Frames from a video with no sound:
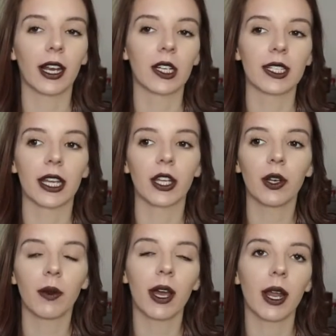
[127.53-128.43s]
and I was like, you
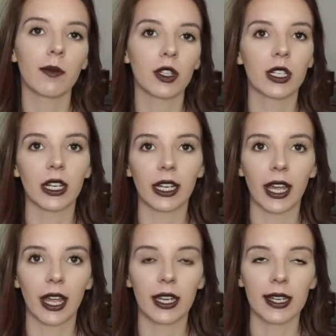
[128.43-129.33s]
know what, I'm just gonna
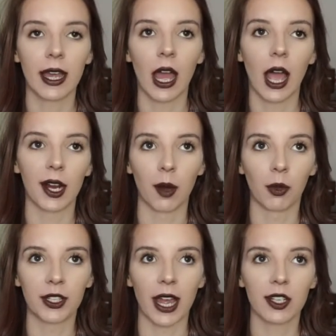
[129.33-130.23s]
get a
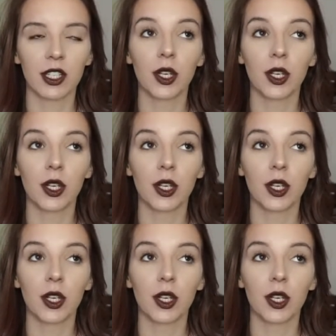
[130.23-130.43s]
couple tests.